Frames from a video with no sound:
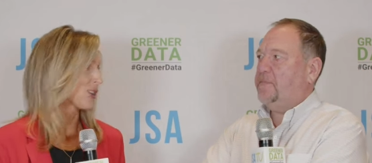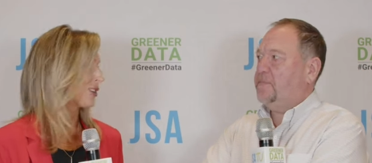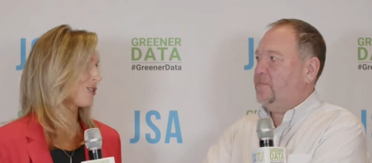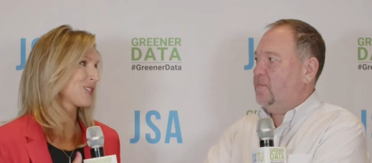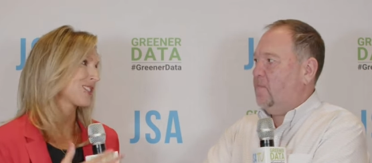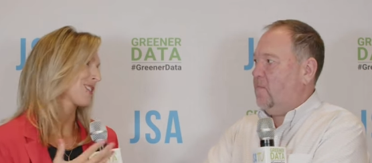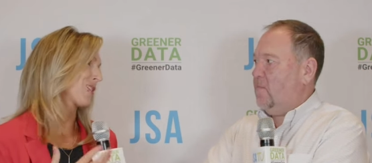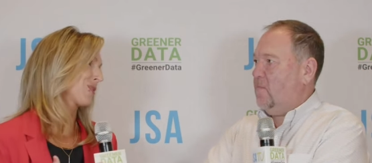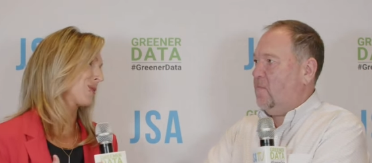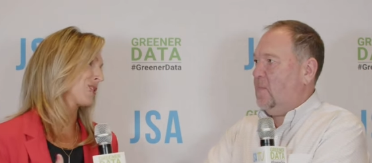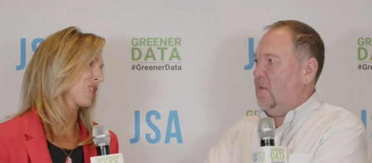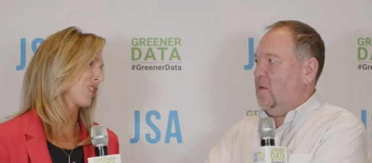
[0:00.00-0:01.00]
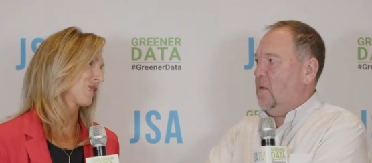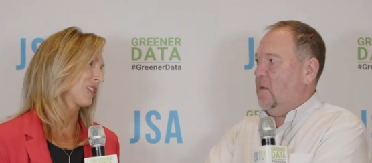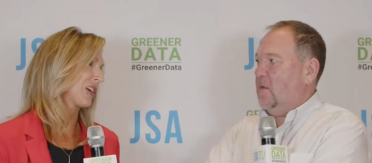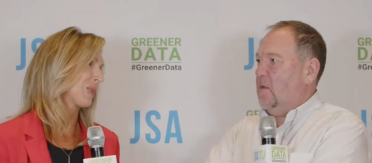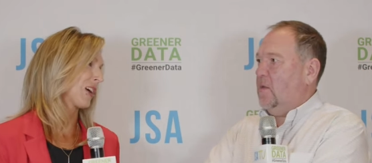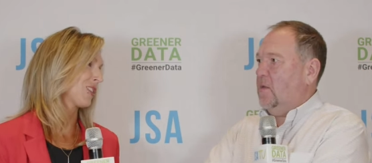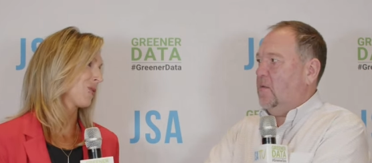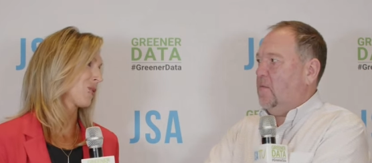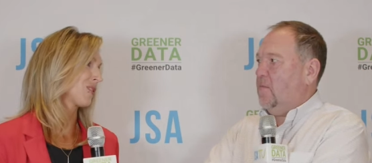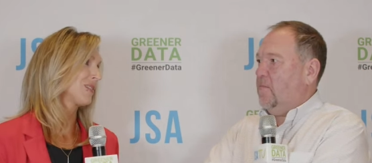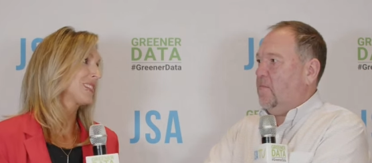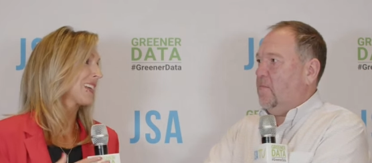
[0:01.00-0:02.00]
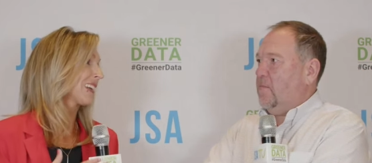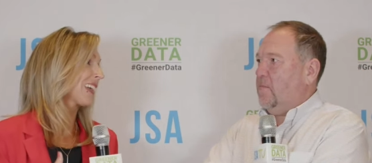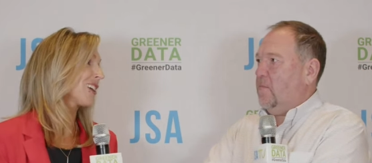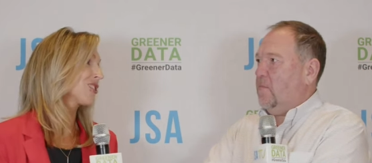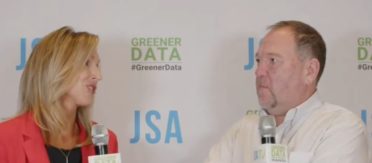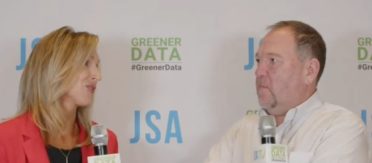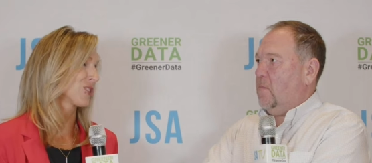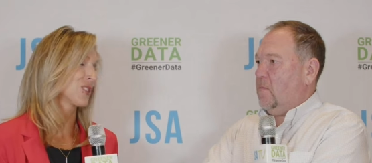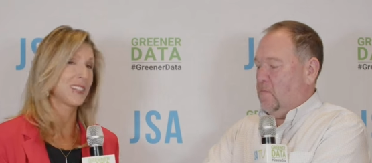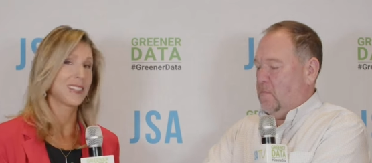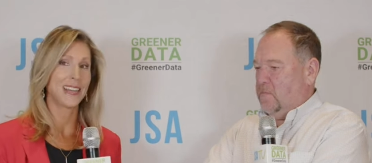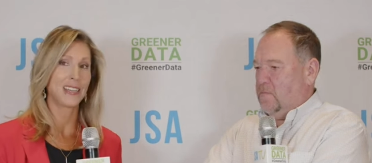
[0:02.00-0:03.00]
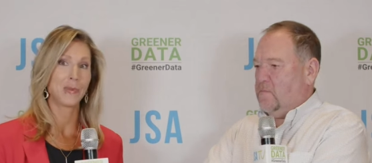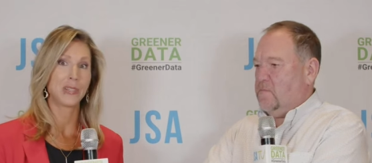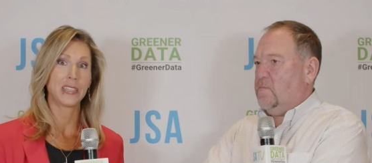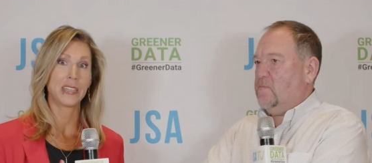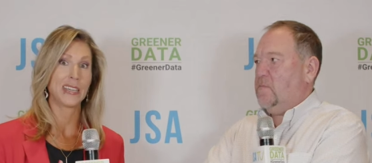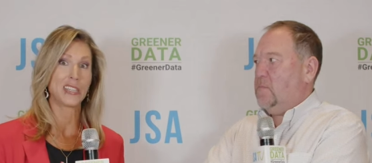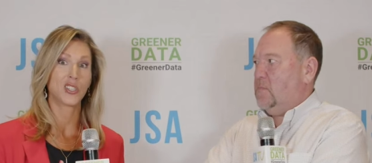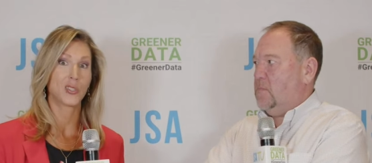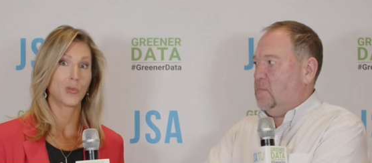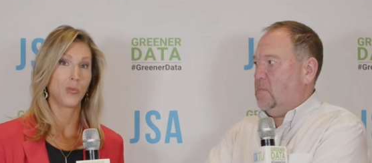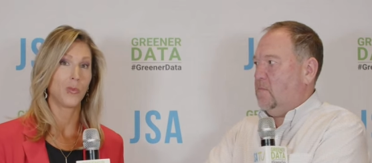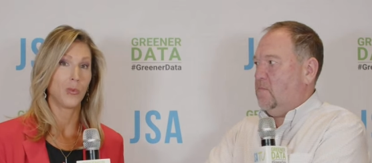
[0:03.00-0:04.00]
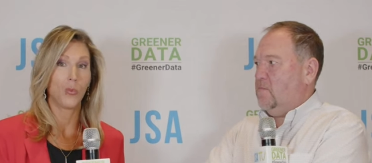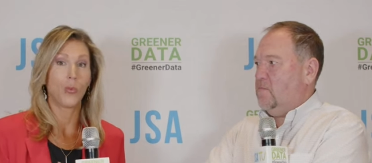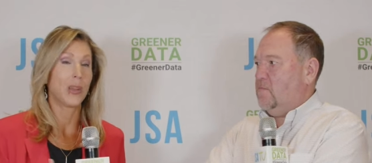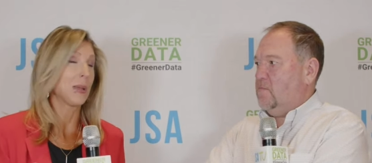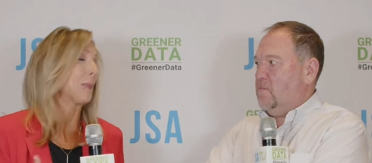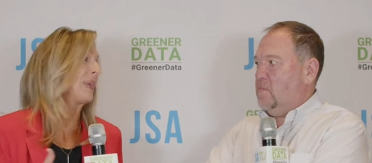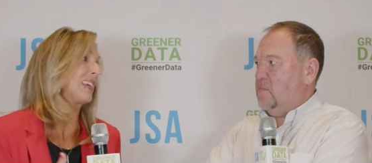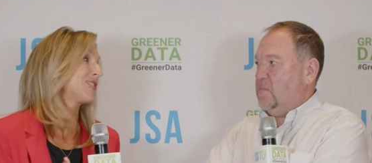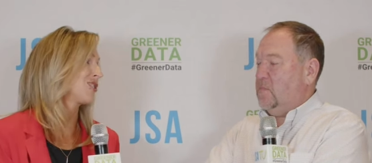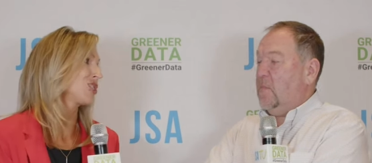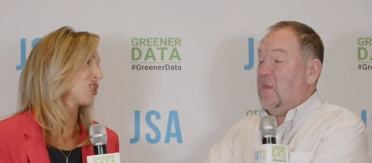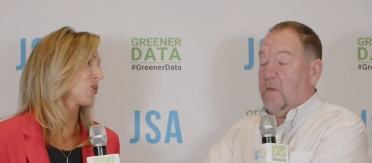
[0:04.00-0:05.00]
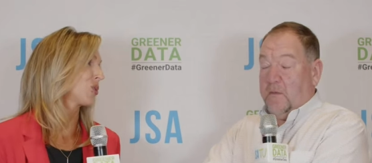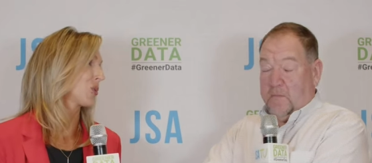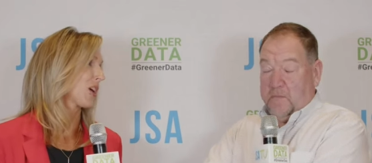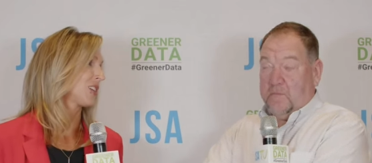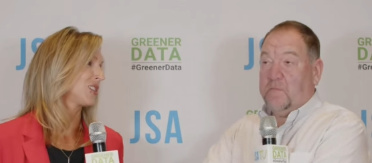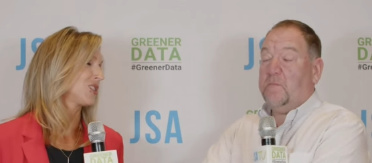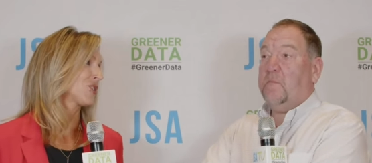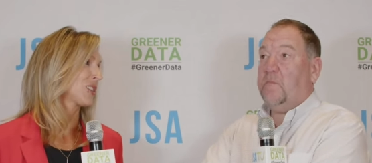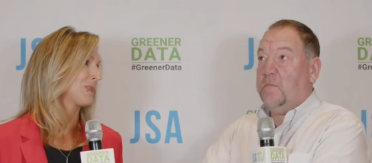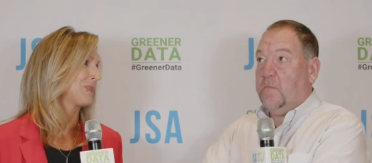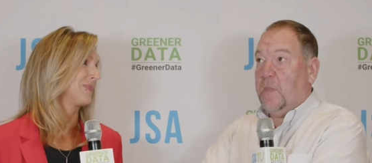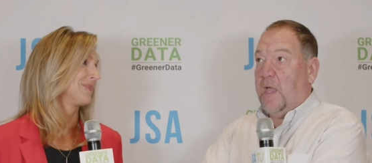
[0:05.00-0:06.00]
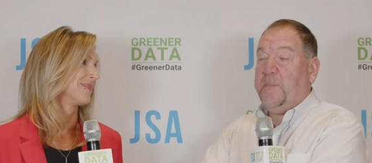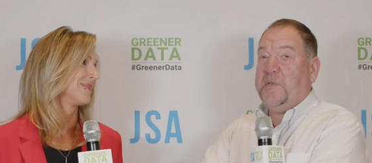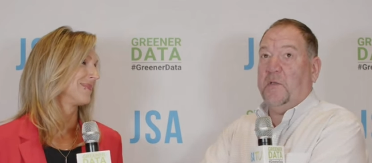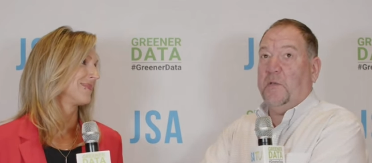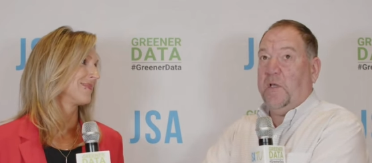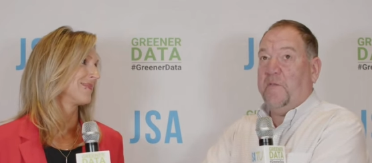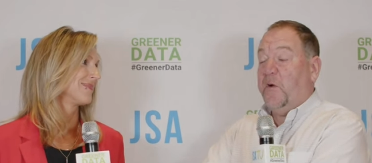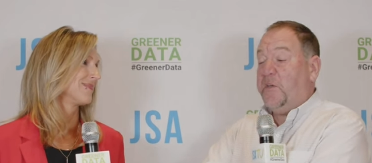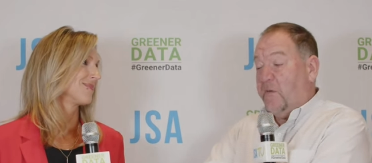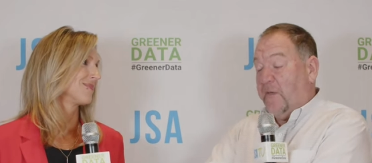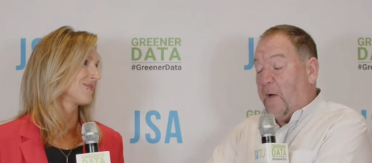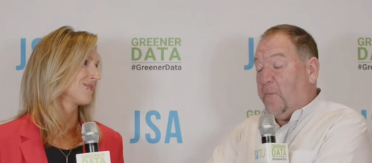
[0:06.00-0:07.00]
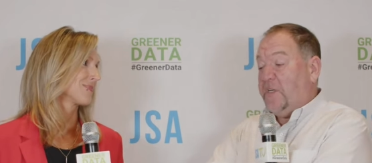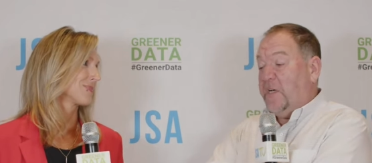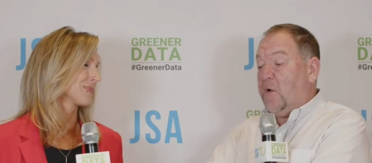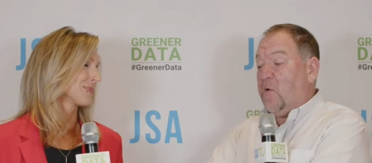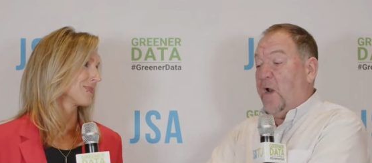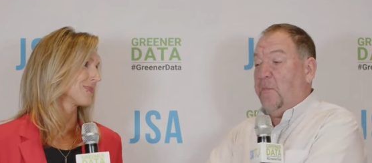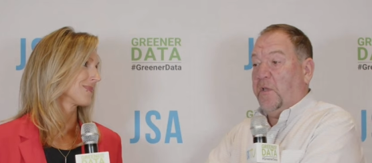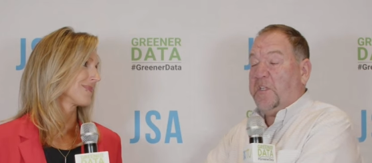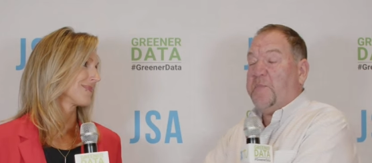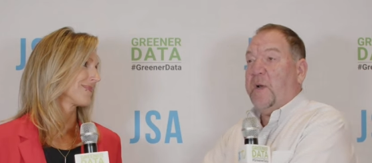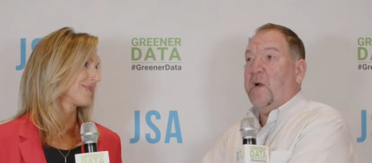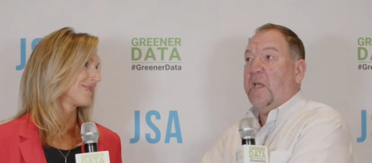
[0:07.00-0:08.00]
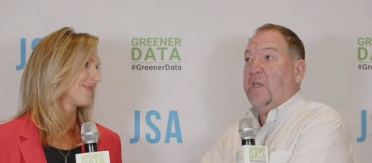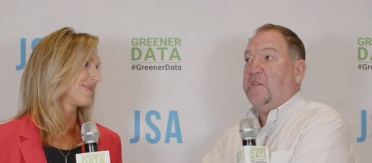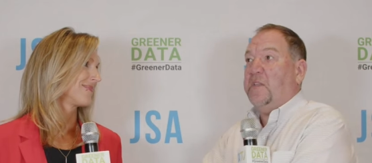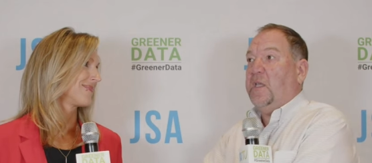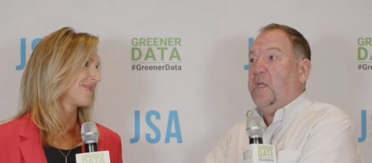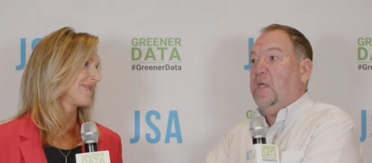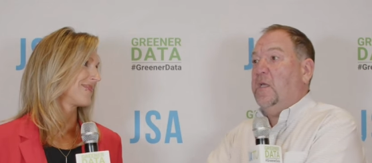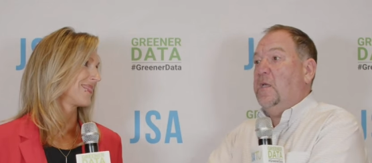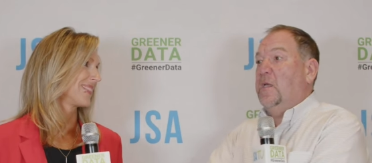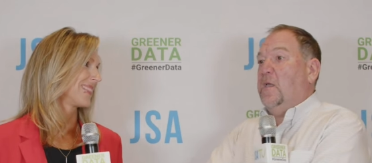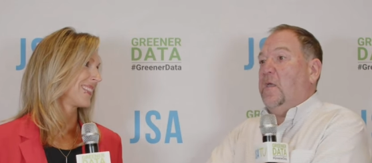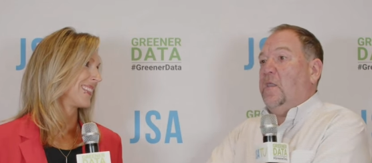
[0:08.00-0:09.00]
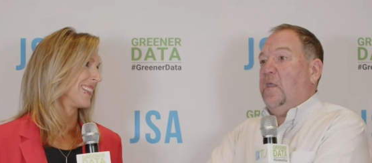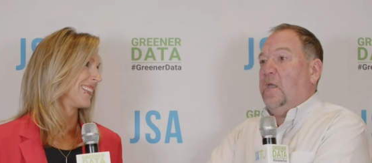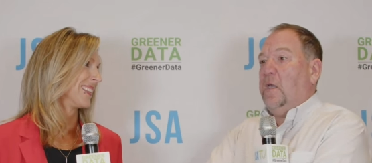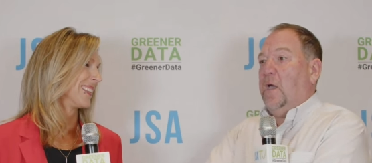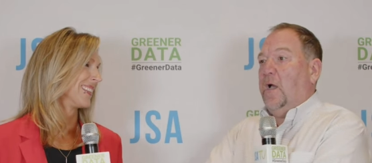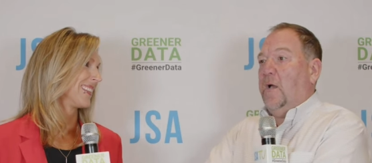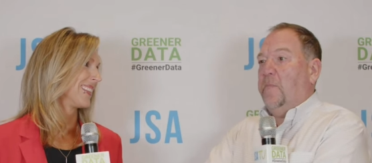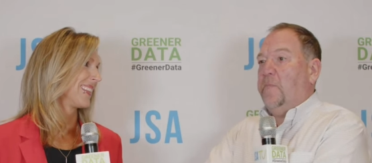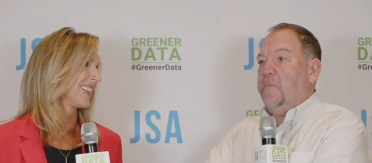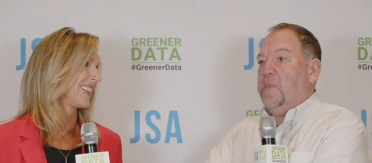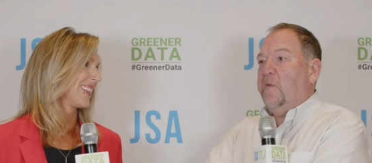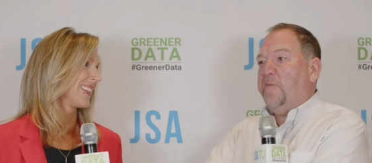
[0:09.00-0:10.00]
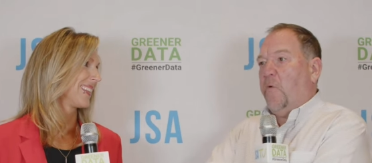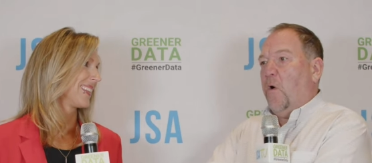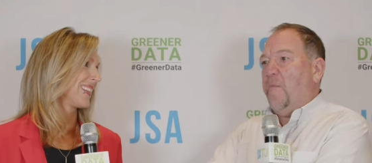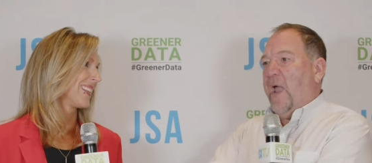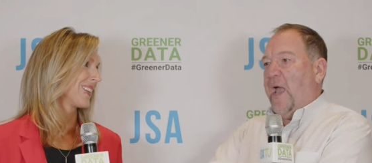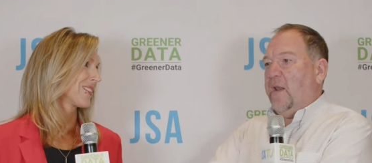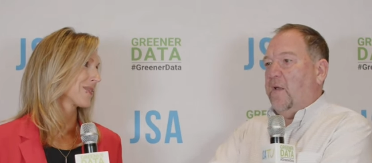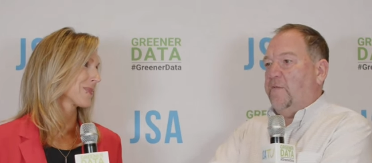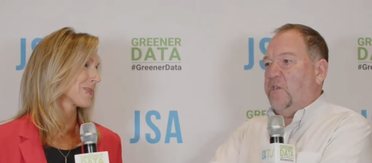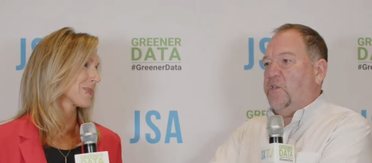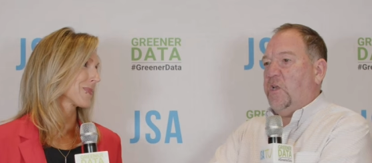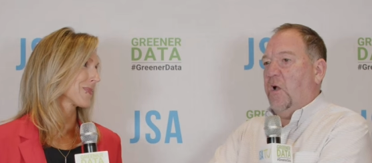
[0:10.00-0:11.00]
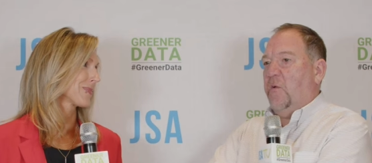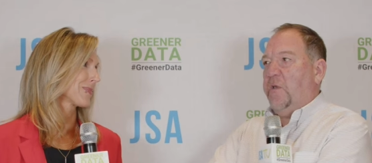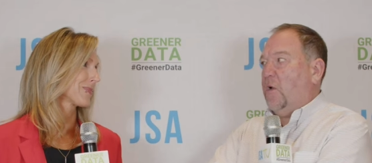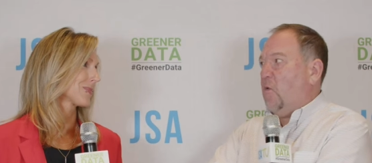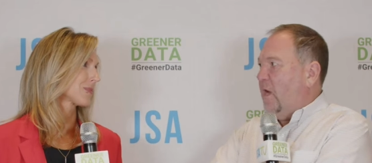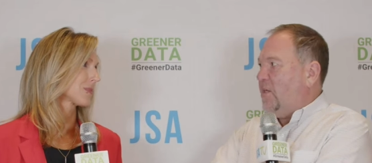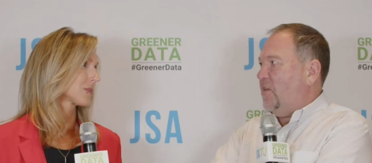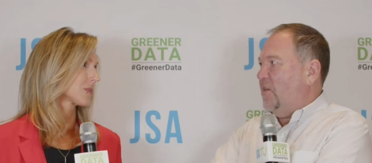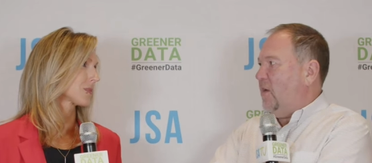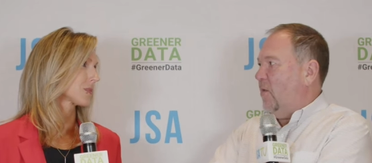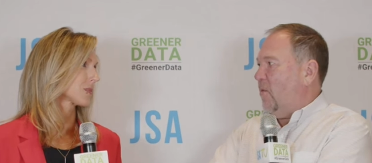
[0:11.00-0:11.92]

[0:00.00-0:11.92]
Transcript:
Speaker 1: can you just talk to us generally about your dedication for mm-hmm. sustainability mm-hmm. and just what it means to you and to our industry?
Speaker 2: Absolutely. First of all, that was an incredible experience. The the um, the format of the show and the questions that